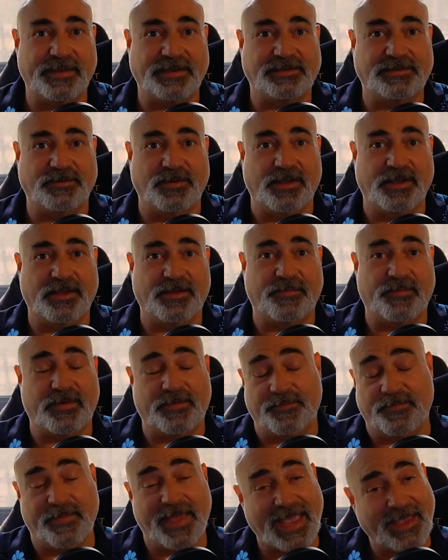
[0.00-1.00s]
It uh,
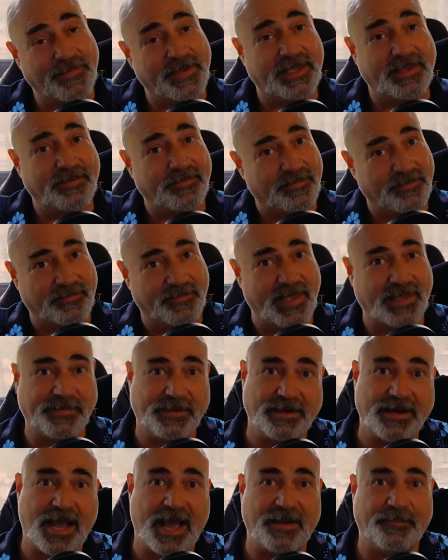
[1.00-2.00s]
maybe,
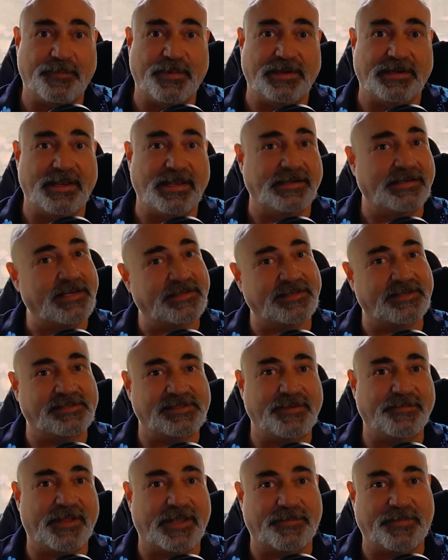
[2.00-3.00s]
maybe not, but it doesn't
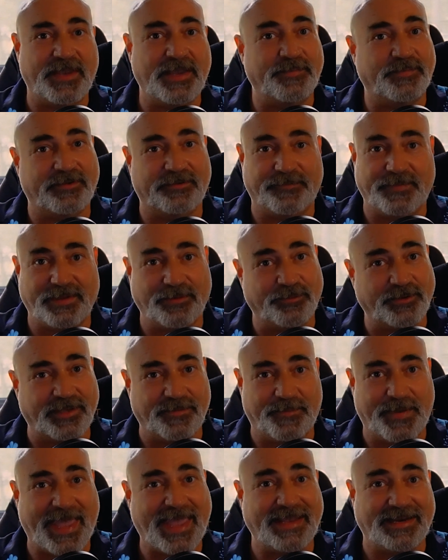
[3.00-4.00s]
seem like people have been
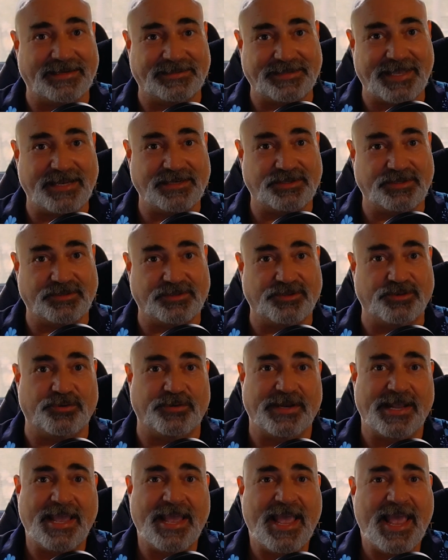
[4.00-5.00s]
really paying attention to
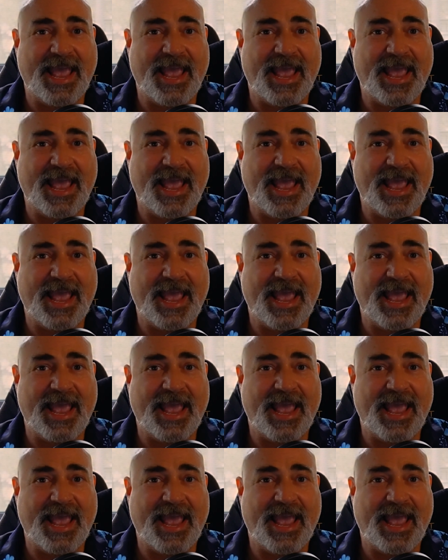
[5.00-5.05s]
it.